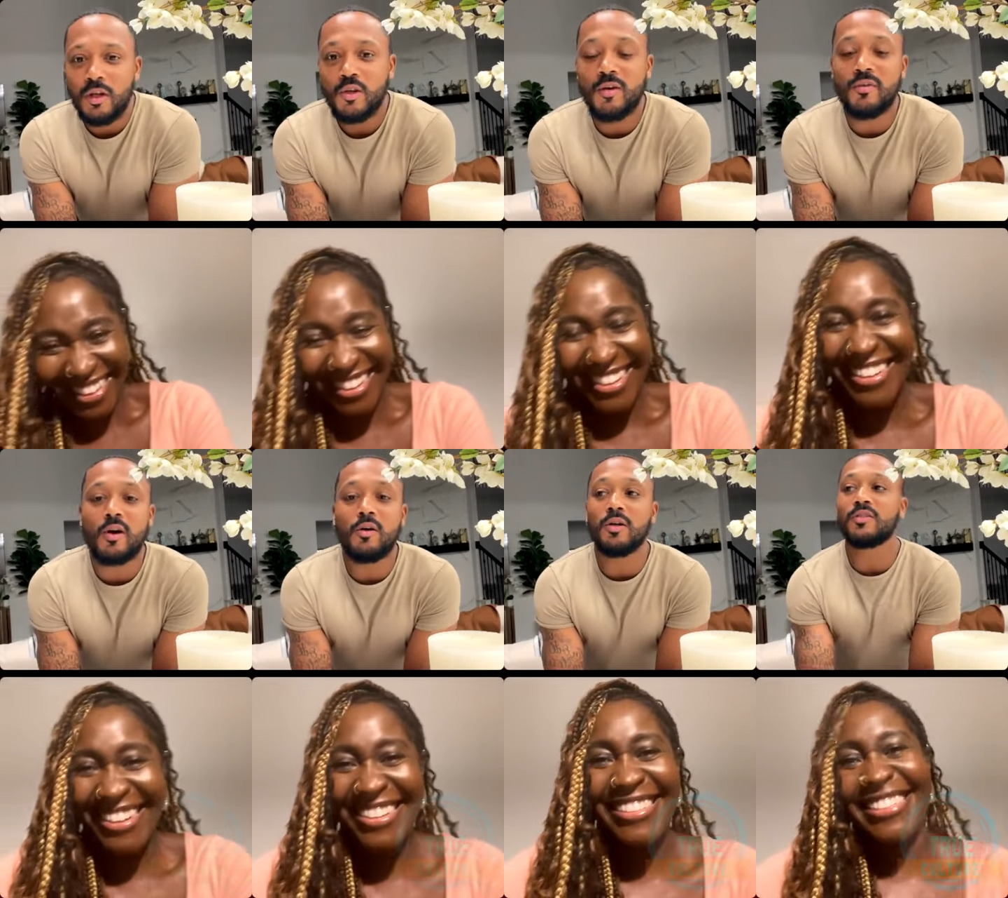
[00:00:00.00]
Speaker 1: you ever
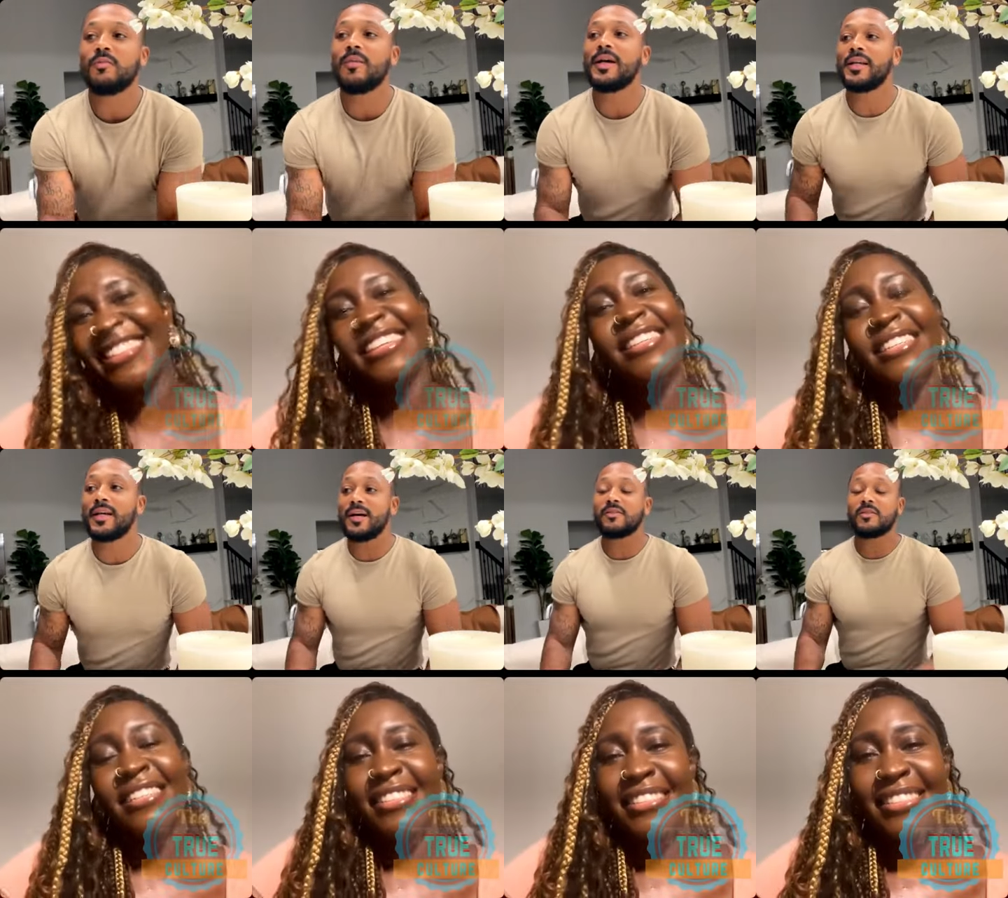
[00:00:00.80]
go to somebody
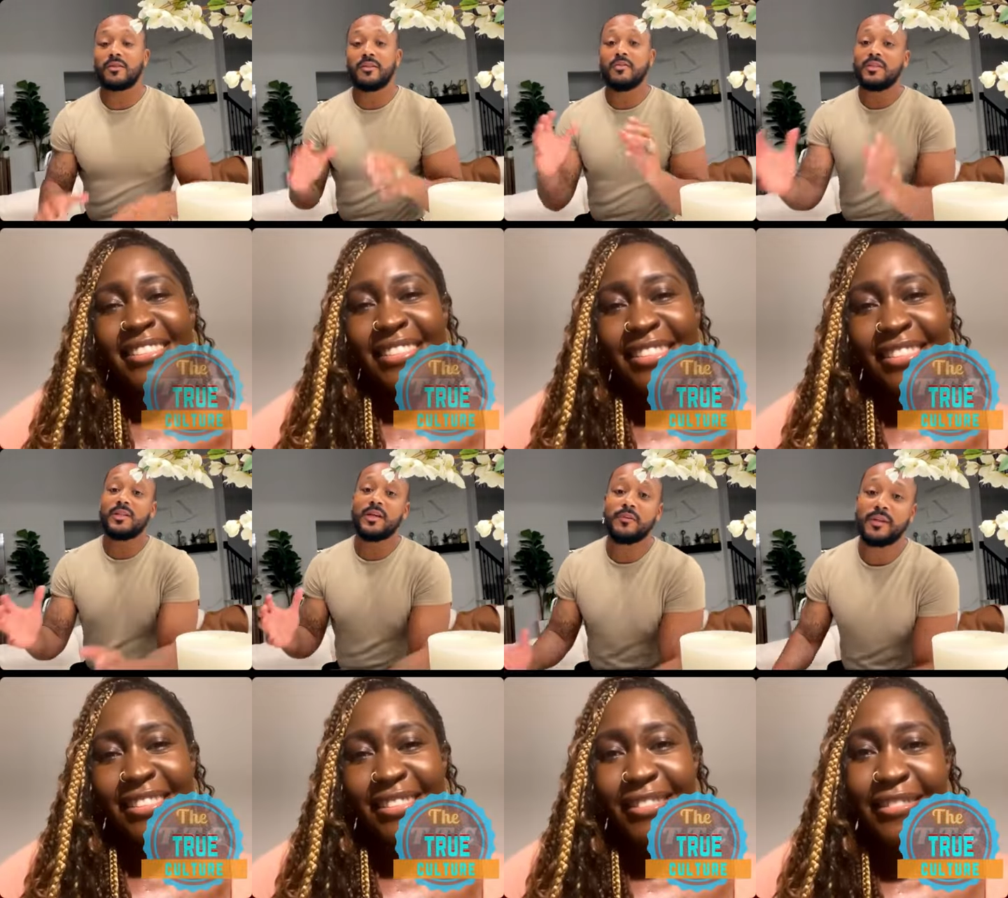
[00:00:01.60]
concert and you see
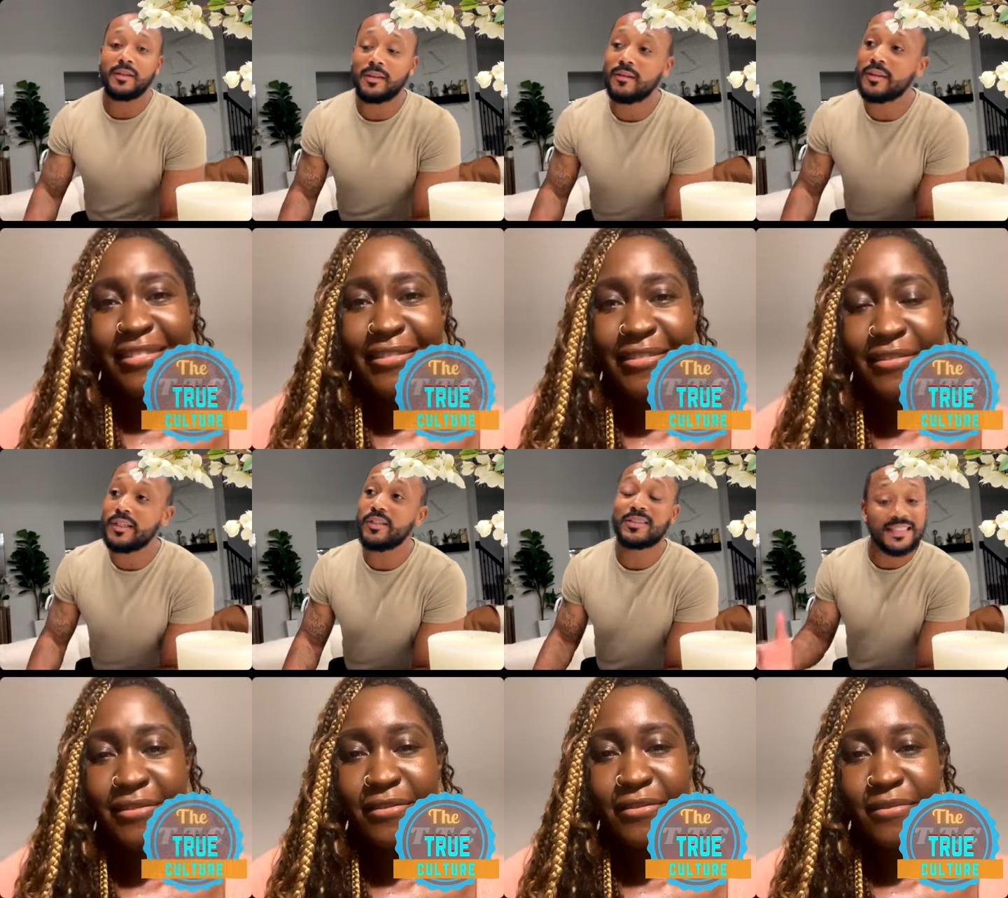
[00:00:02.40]
they forget their
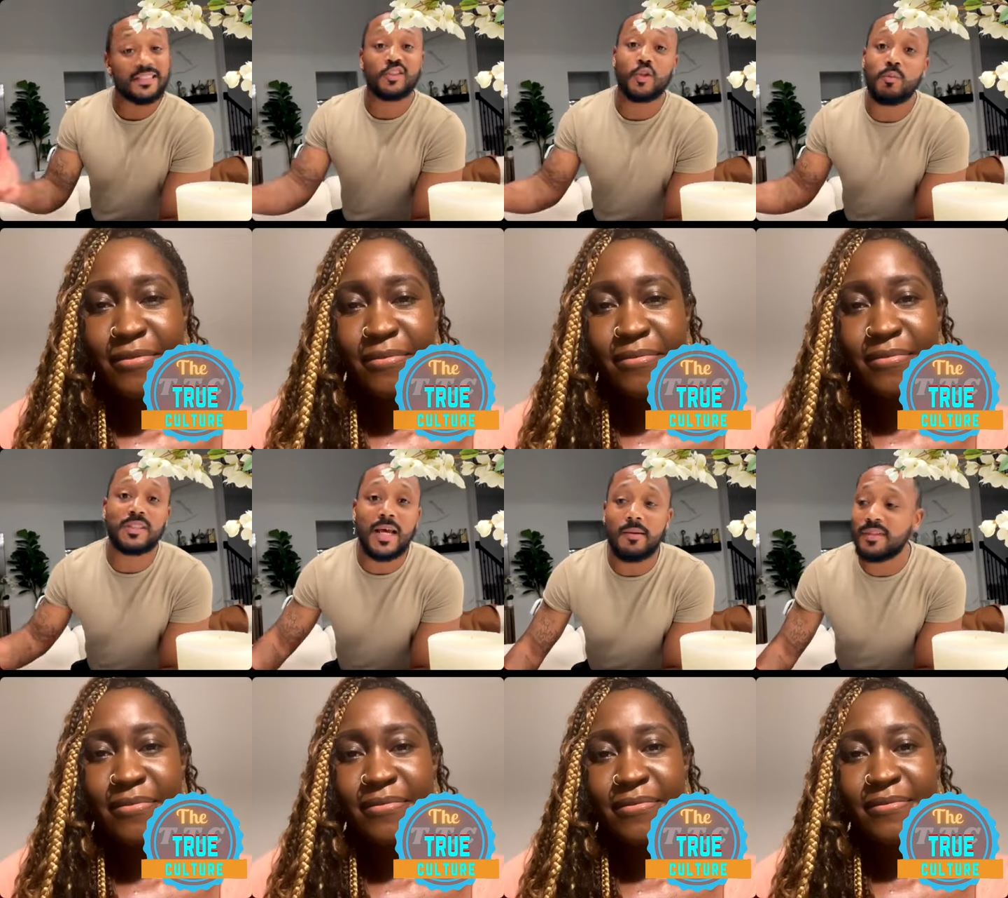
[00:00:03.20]
lyrics? It
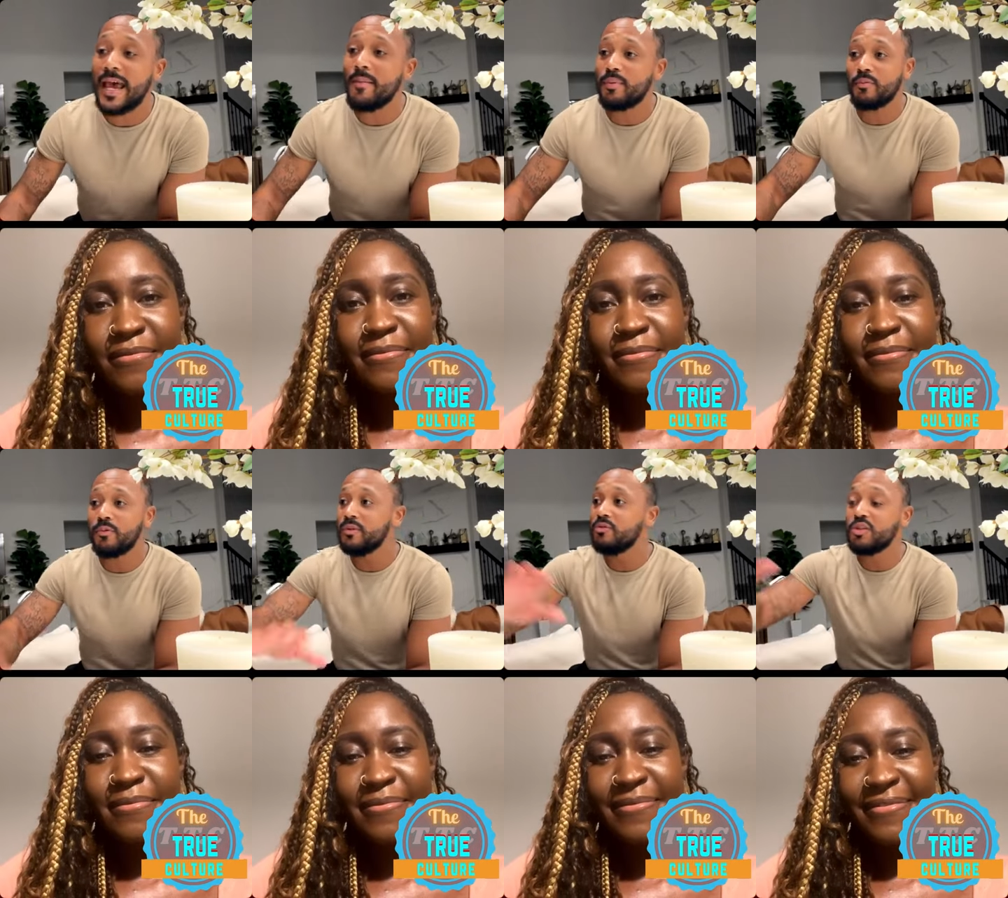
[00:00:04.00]
sometimes happen
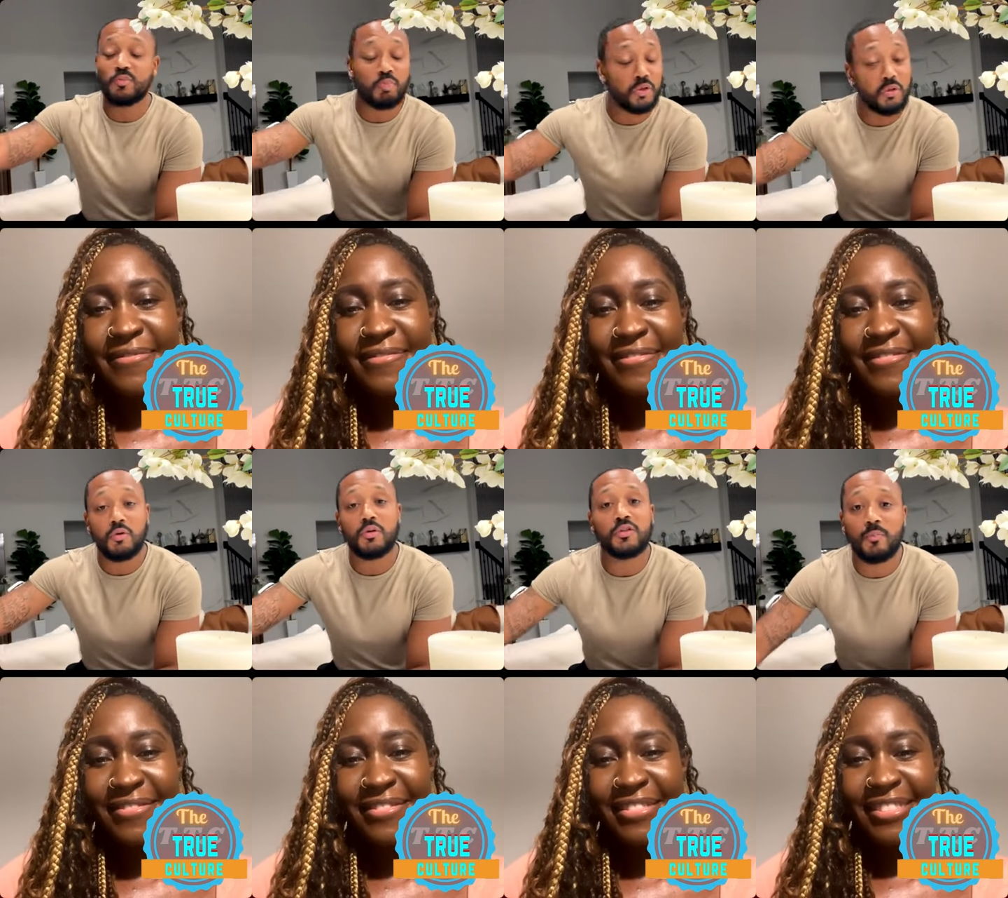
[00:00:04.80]
when you just put
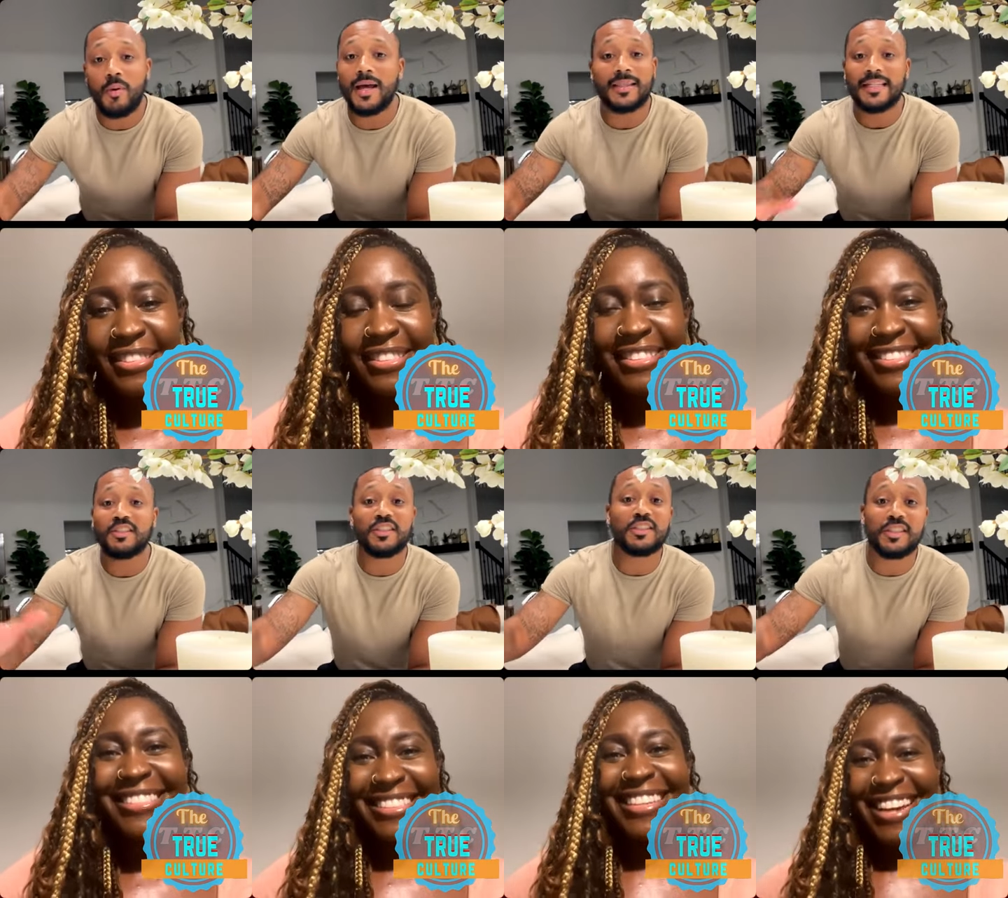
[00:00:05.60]
on the spot.
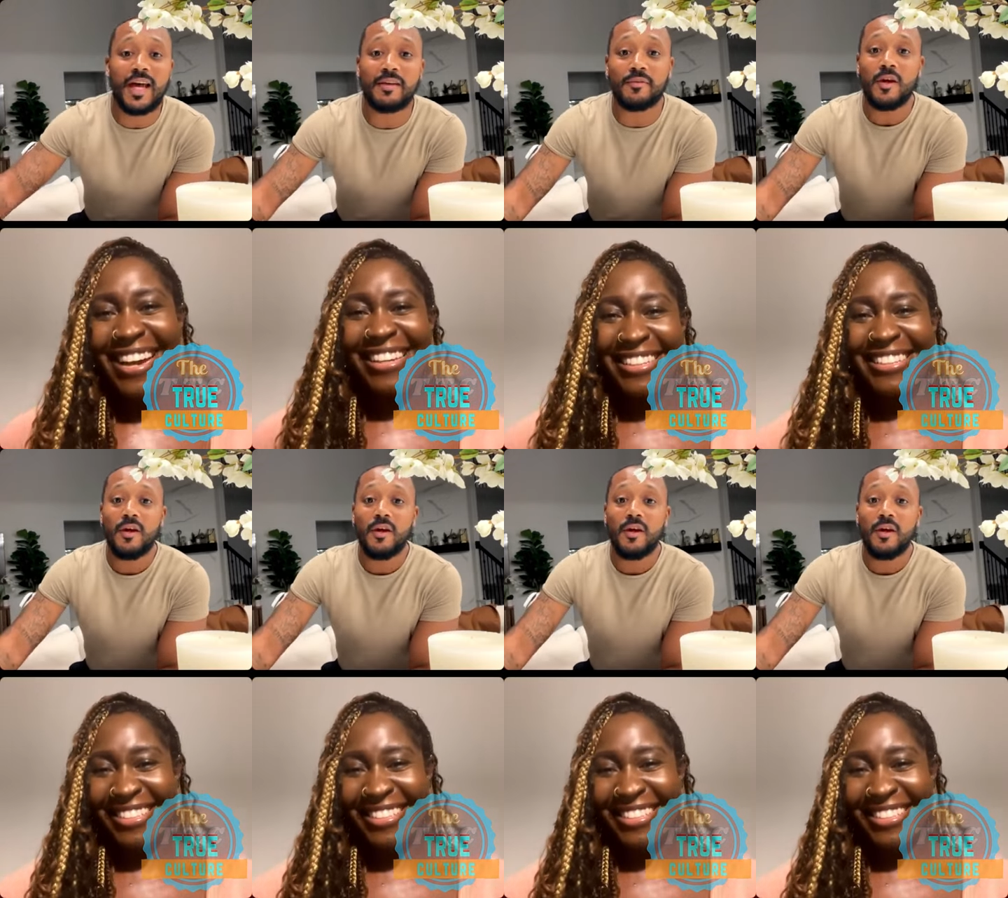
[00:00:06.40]
That's just life.